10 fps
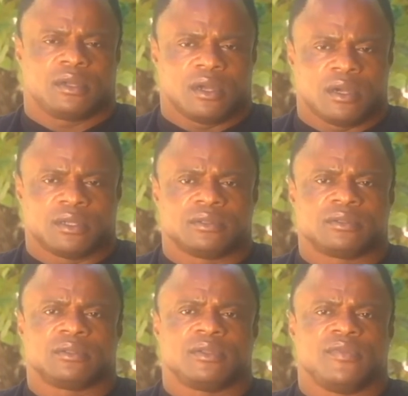on
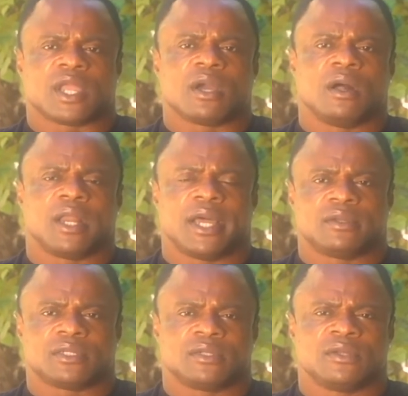the call
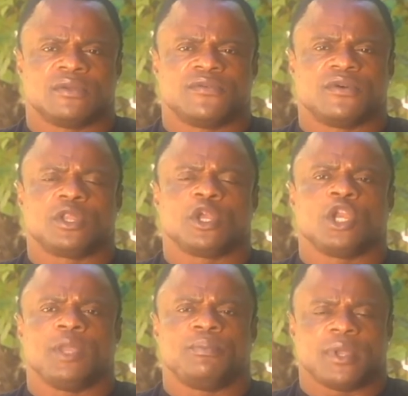out for the
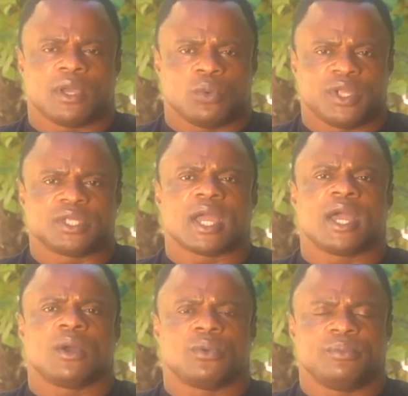Olympia, which
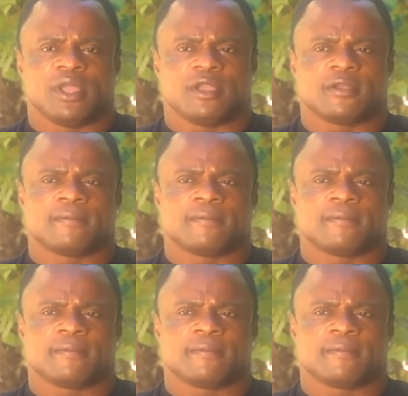I would be.